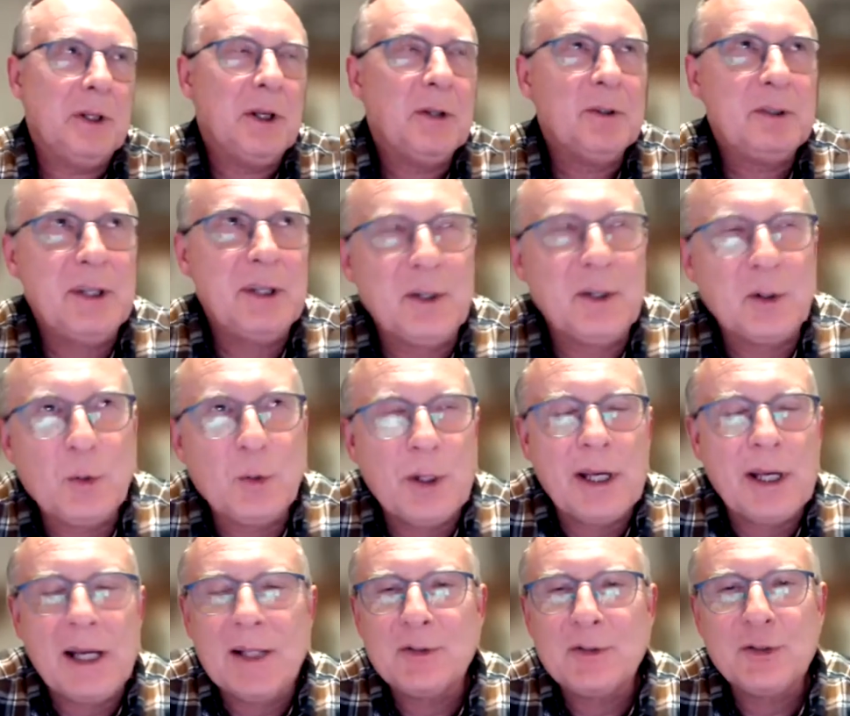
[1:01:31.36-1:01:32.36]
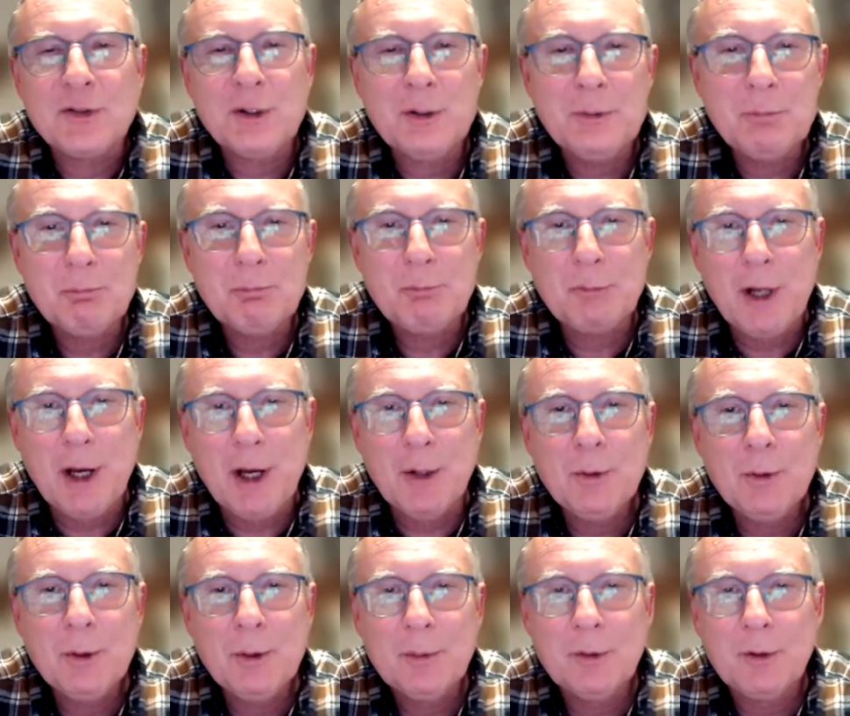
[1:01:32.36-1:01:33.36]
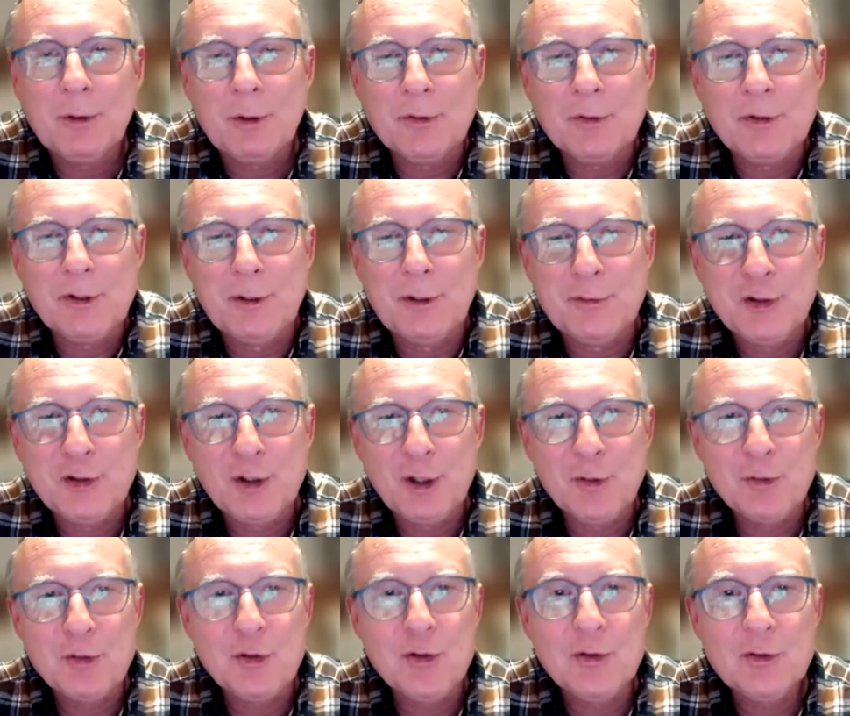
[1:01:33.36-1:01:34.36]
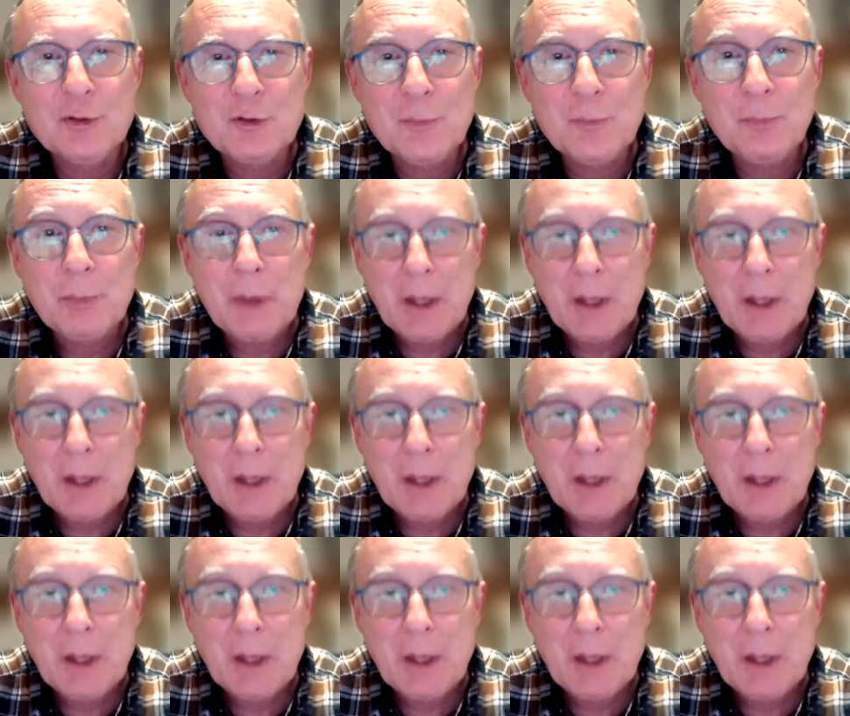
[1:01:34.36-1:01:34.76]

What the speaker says: In a quick answer, no, there aren't enough solutions.